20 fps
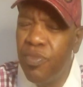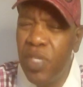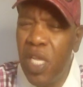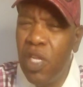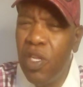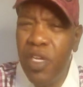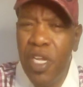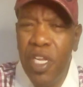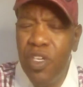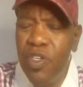they
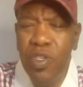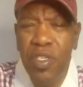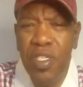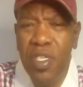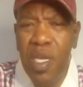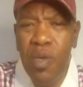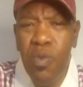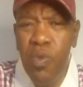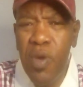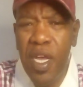look at you the
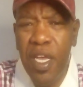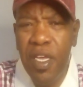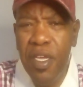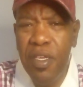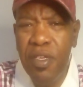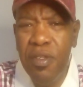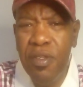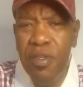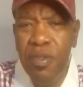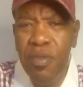same way.
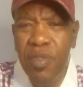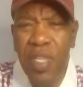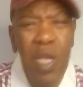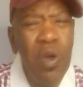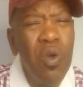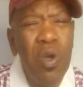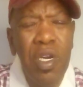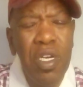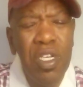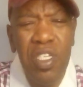They
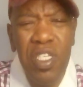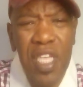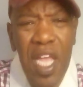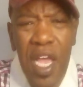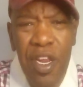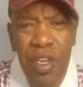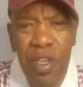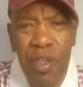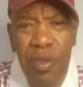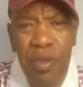don't
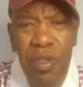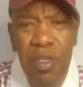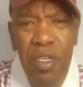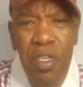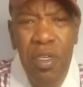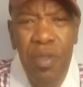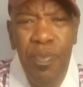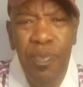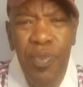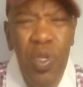understand you.
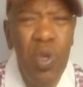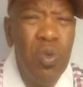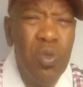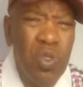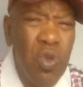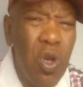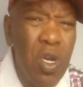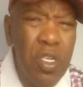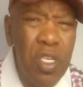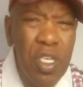You
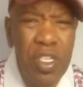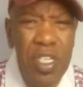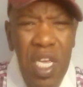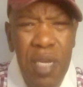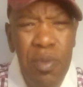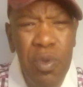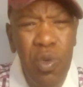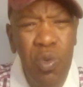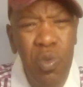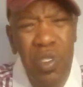don't talk the
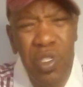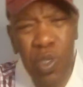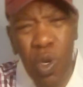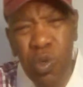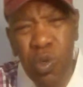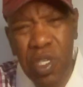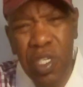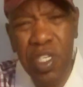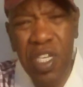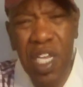same, you don't
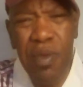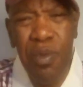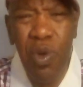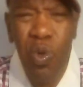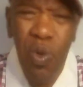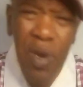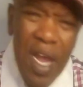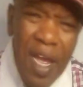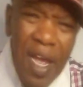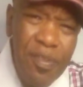joke the same, you
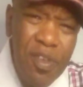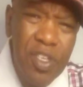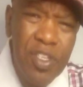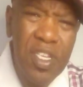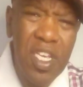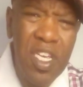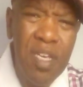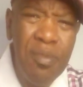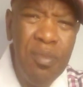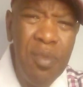don't laugh the
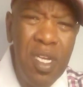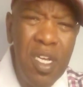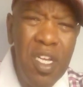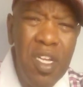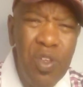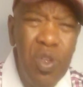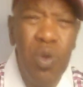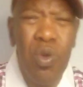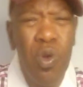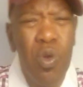same,
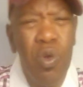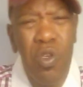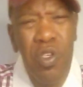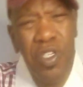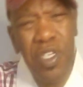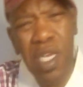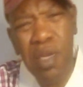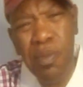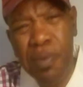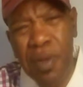you don't go to the
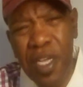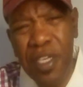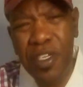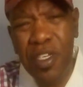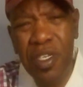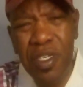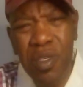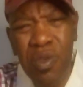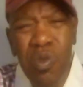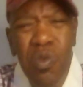same
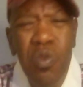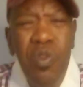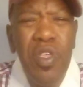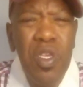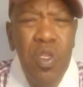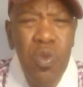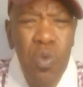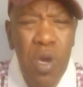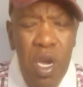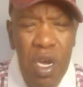places. Who do you
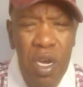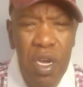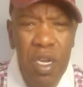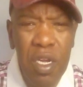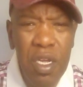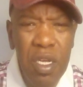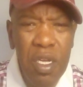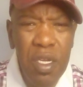think you are?